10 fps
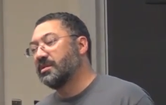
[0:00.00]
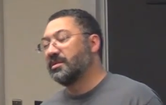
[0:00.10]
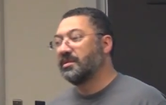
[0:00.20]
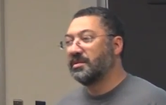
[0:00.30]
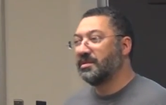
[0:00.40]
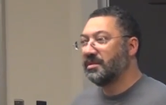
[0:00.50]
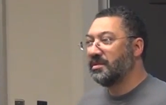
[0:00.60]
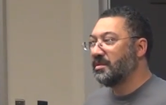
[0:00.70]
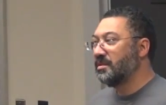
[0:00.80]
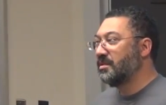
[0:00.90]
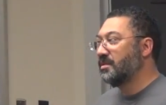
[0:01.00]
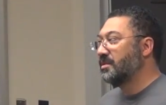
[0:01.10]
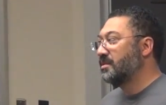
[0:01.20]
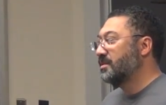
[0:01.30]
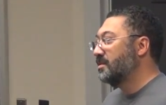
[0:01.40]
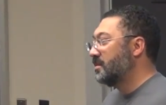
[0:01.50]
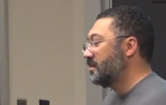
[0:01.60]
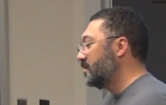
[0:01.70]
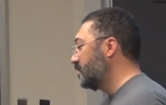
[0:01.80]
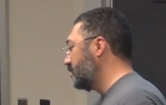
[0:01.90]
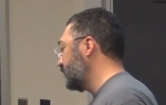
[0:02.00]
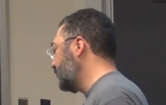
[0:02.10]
Nobody speaks.